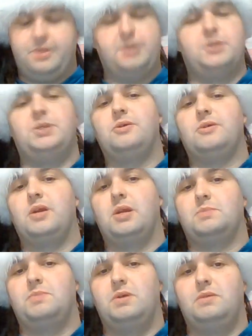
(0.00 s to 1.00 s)
This year
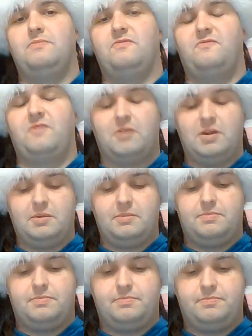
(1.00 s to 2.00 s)
has been very
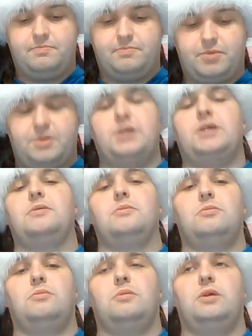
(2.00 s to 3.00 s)

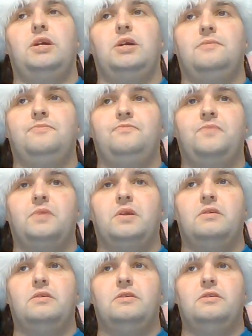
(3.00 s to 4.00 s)
particularly
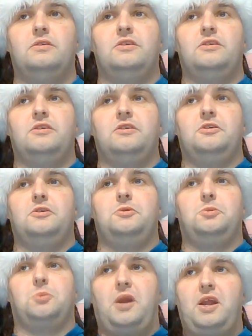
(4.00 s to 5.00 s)

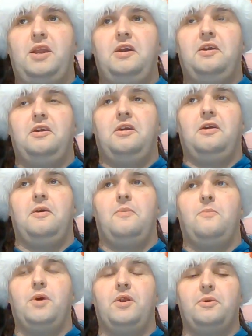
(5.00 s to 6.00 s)
draining,
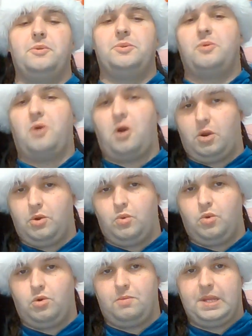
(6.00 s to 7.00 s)
but also
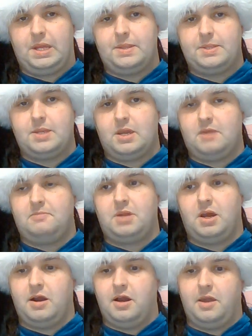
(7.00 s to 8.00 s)
heartwarming at the same
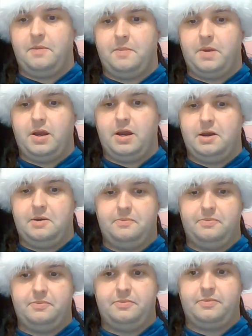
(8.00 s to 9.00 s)
time.
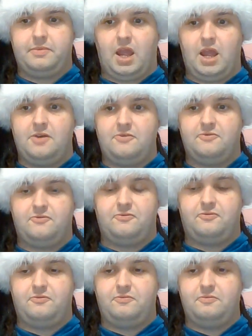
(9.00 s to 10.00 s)
I've
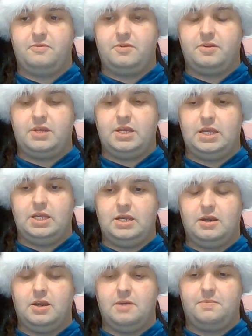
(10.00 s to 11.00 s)

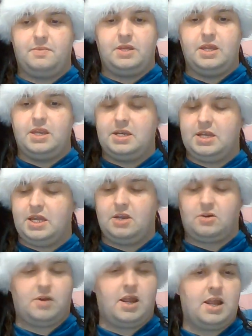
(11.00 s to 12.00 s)
ended up getting to
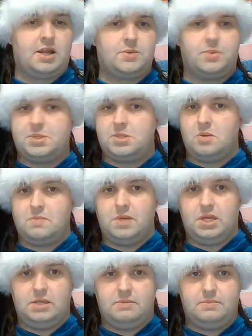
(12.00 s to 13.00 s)
interact with so
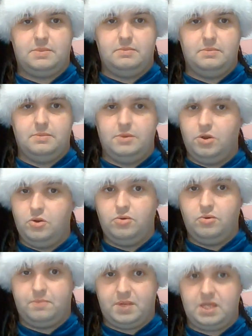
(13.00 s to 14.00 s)
many
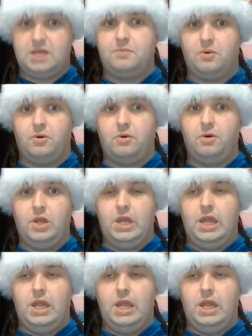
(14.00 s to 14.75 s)
new people,